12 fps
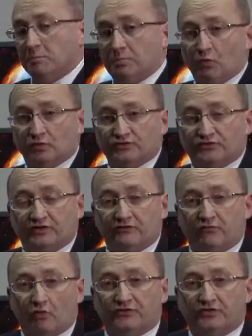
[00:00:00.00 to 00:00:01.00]
But with the
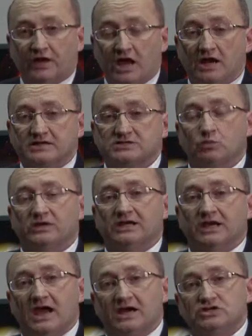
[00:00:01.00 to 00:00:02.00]
C410X, we
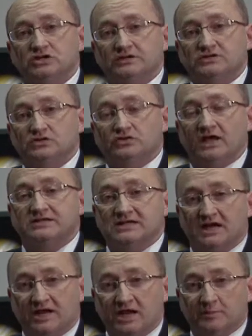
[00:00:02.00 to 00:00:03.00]
can actually do that
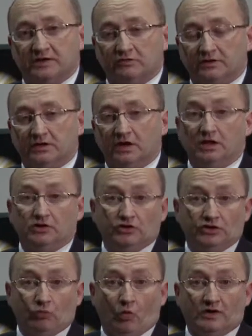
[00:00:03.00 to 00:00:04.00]
dynamically. You
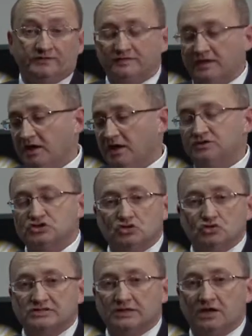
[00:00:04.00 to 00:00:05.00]
need 1 today,
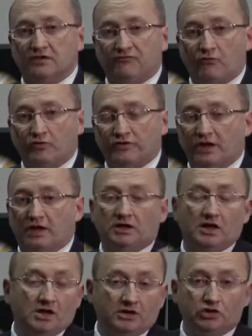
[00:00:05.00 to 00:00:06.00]
2 today, 4 today,
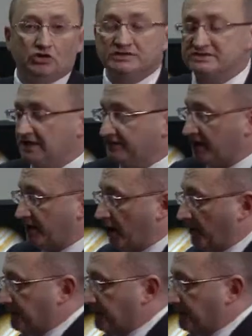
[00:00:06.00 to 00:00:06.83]
you can set that up.